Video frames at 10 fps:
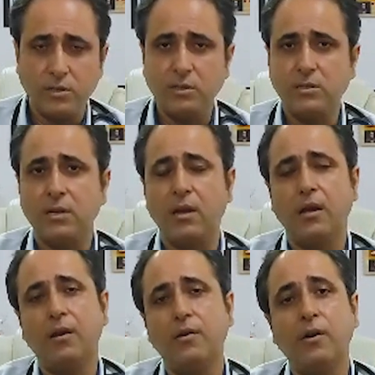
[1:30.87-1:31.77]
which is
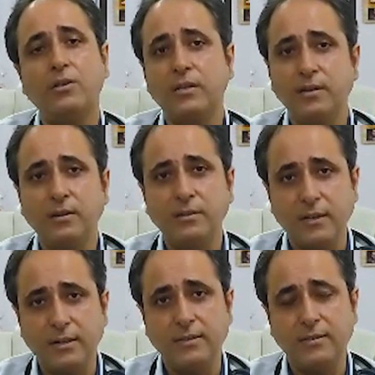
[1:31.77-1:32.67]
not seen in
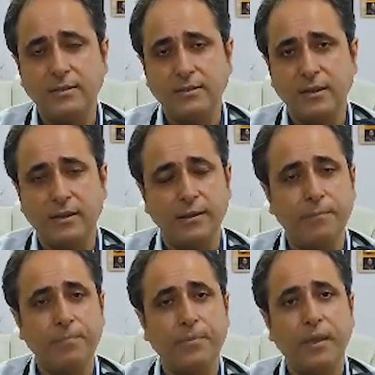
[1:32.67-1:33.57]
cities.
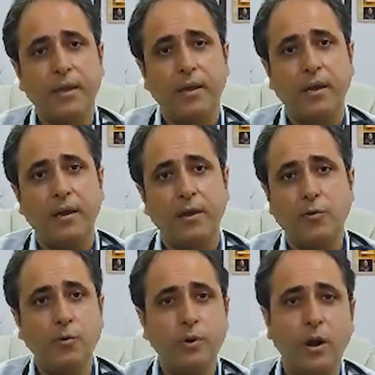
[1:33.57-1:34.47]

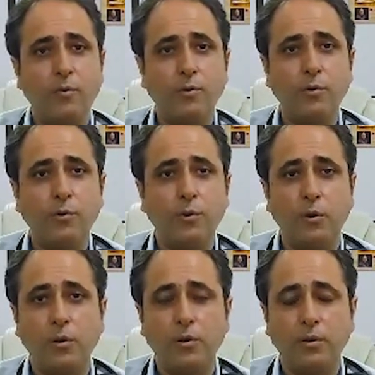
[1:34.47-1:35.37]
You don't have
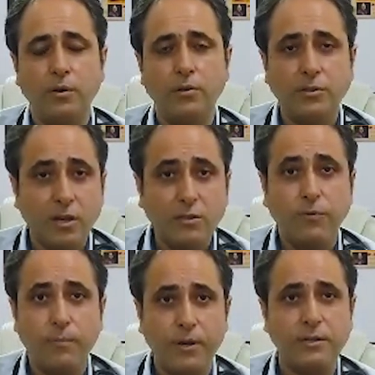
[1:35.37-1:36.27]
to search
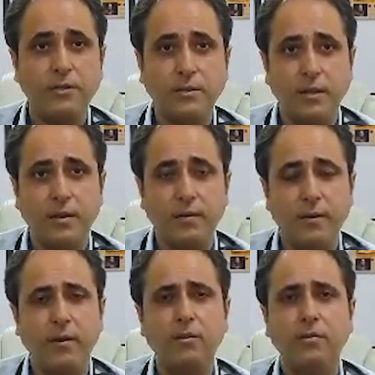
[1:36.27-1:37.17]
for patients here.
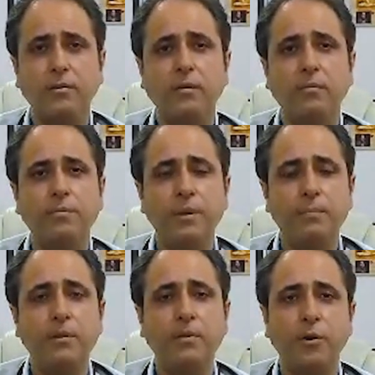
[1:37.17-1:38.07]
There are
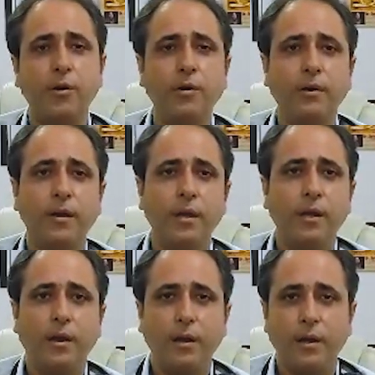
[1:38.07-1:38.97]
people throng
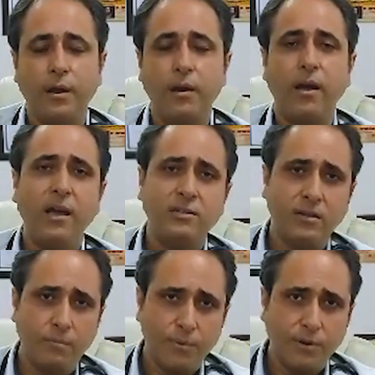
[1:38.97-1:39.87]
in large
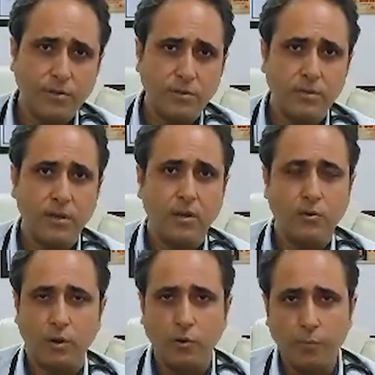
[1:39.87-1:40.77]
numbers
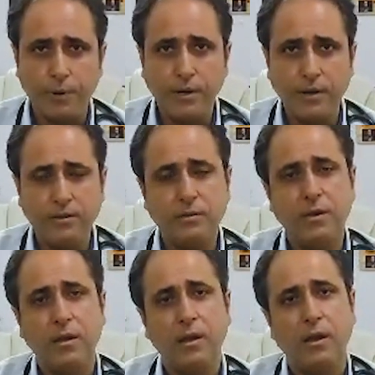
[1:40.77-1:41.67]
to our OPDs,
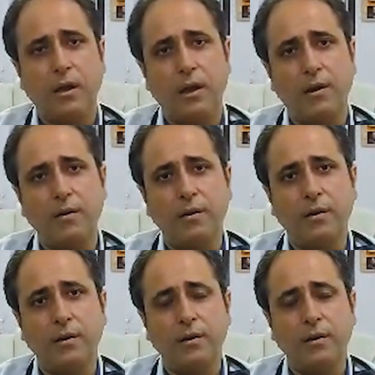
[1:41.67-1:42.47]
and